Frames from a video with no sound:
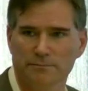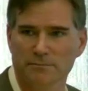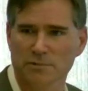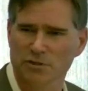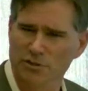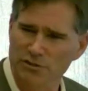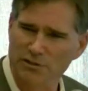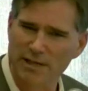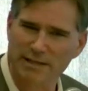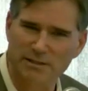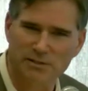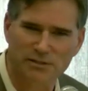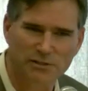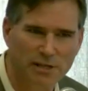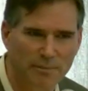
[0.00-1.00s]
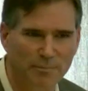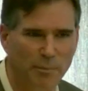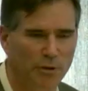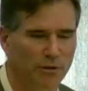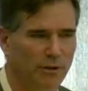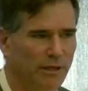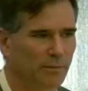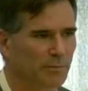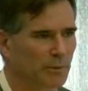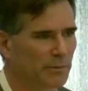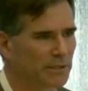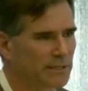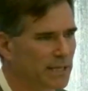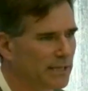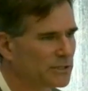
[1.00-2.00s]
So just that simple
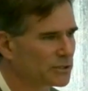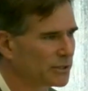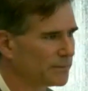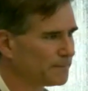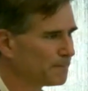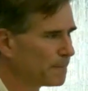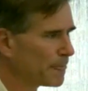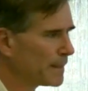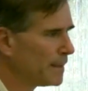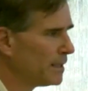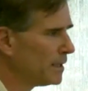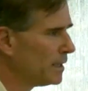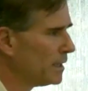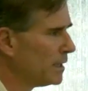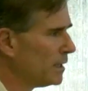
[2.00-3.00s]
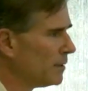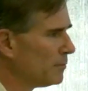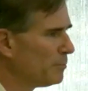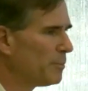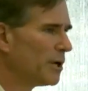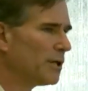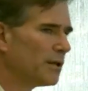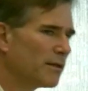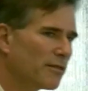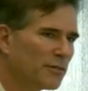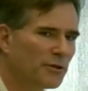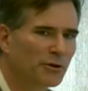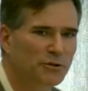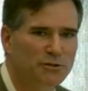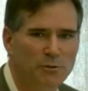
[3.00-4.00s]
implementation. But
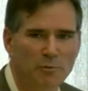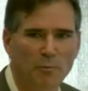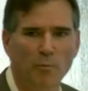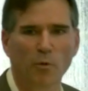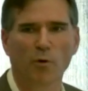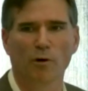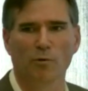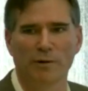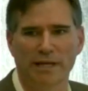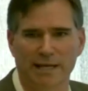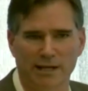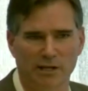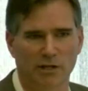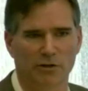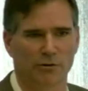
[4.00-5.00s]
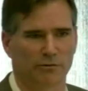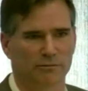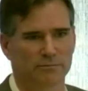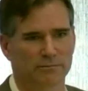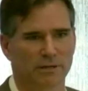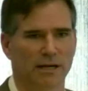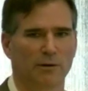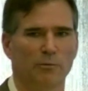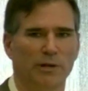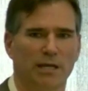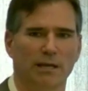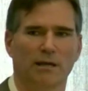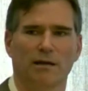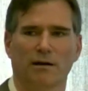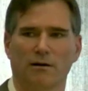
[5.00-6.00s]
there's more we can do, right? We
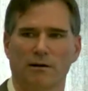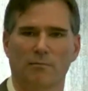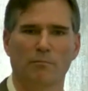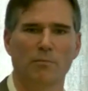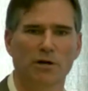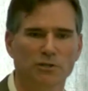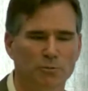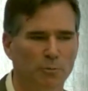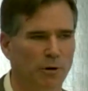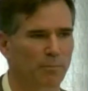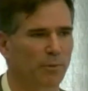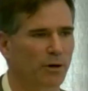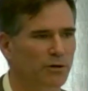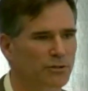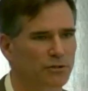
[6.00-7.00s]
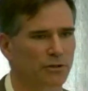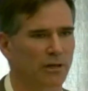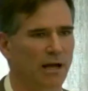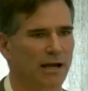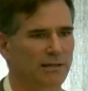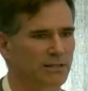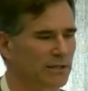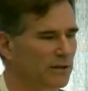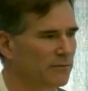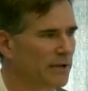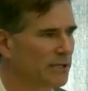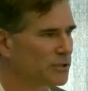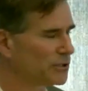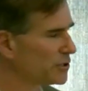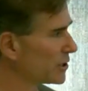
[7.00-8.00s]
can go to much more personalized
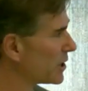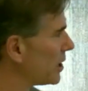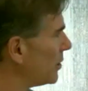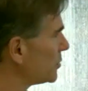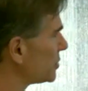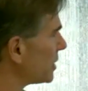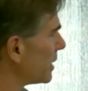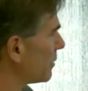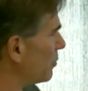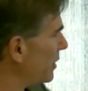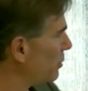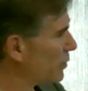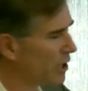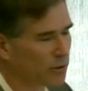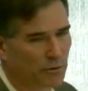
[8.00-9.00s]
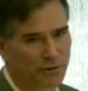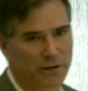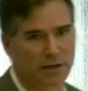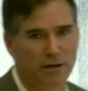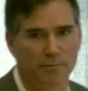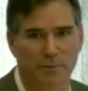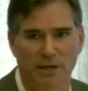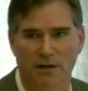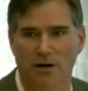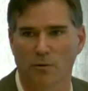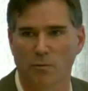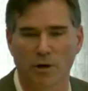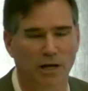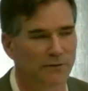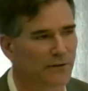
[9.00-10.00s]
interventions and coaching. We work with a company
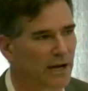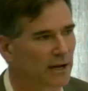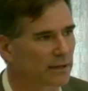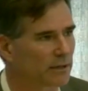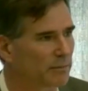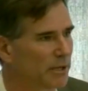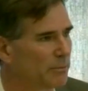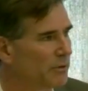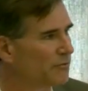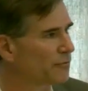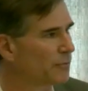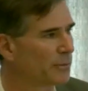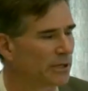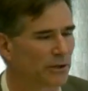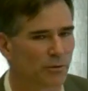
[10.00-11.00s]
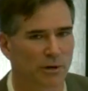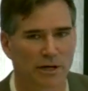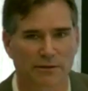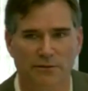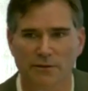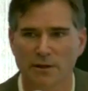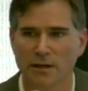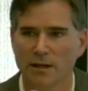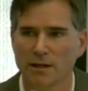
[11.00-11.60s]
called WellDoc. you may be familiar with.